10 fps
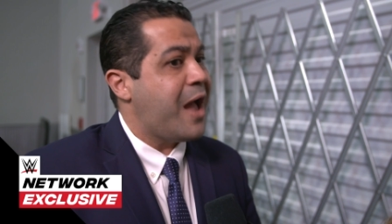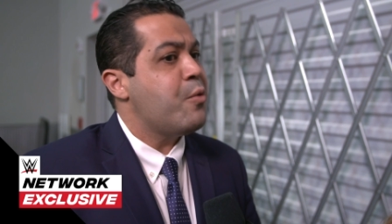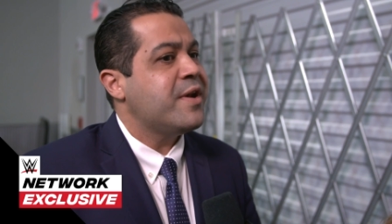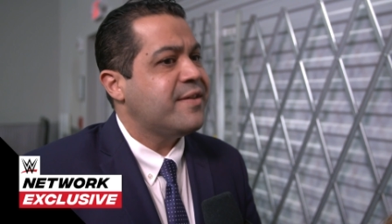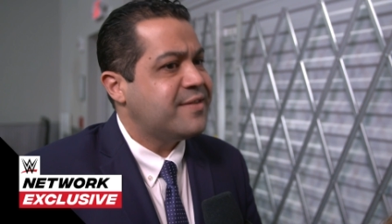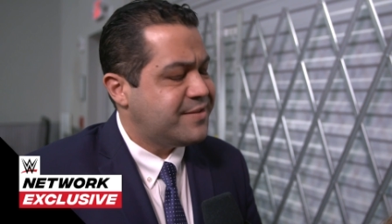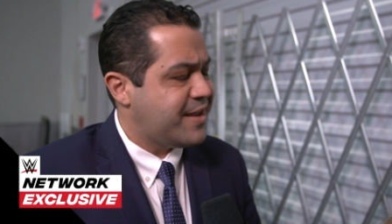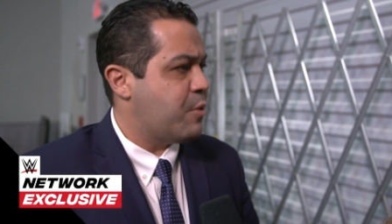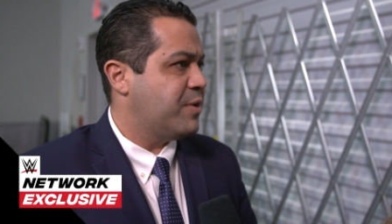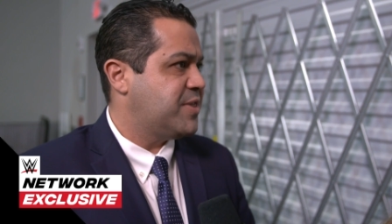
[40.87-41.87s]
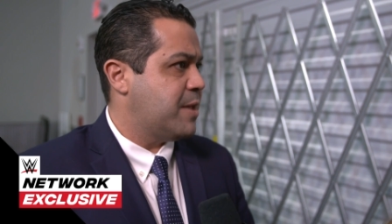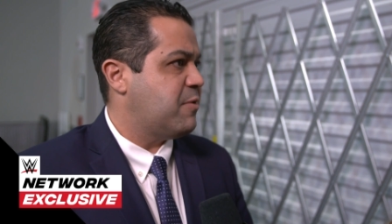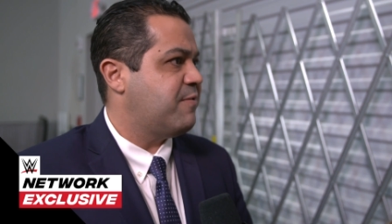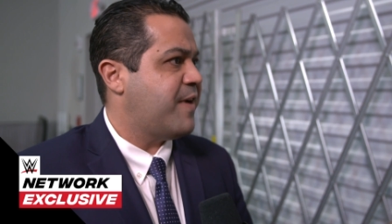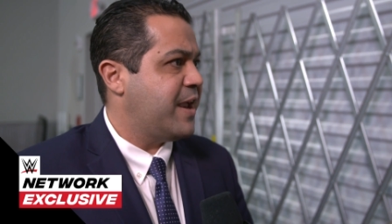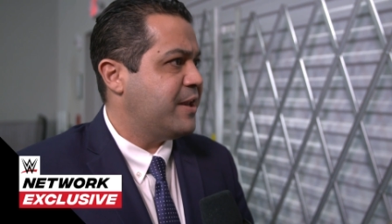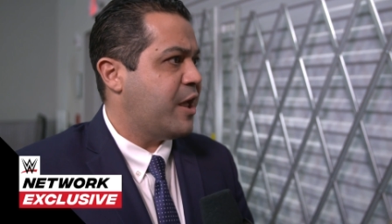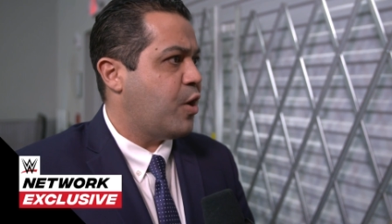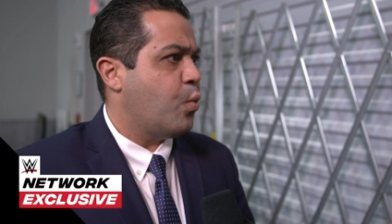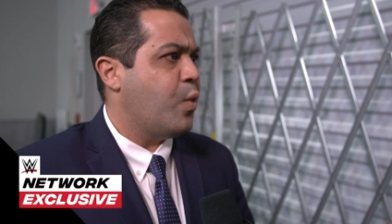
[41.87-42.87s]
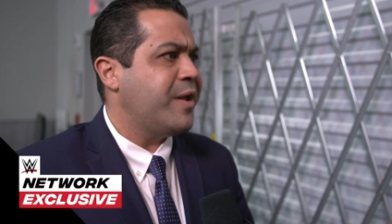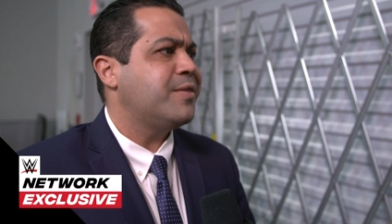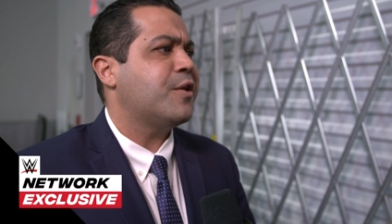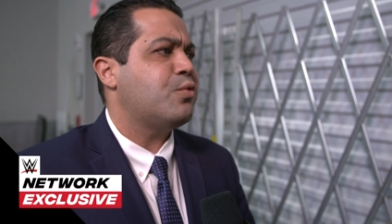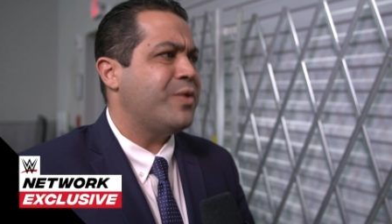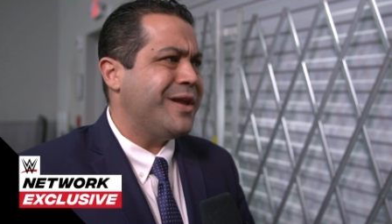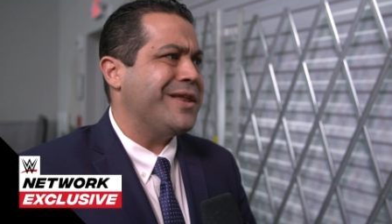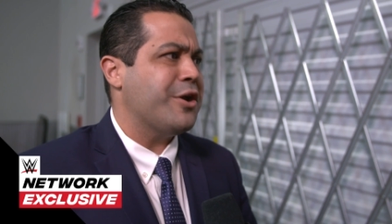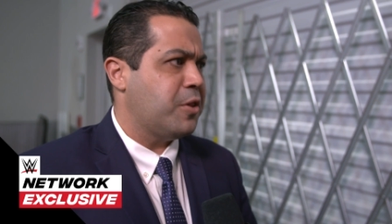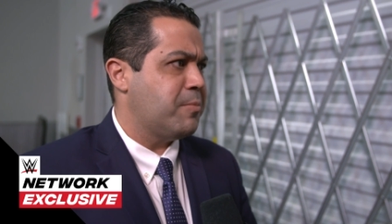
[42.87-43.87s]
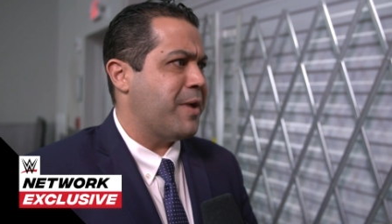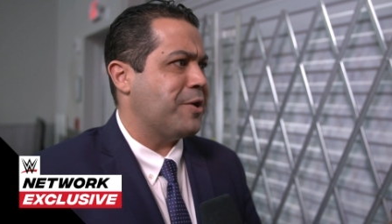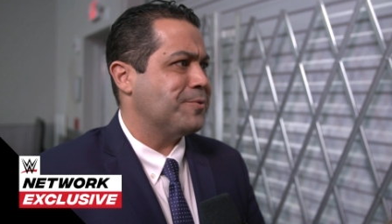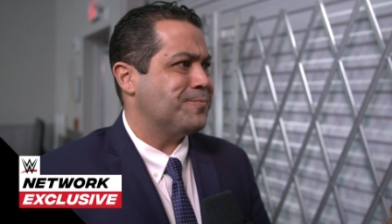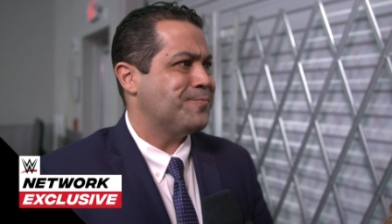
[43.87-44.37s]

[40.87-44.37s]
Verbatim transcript: I want to sit down with them and find out what they're really all about.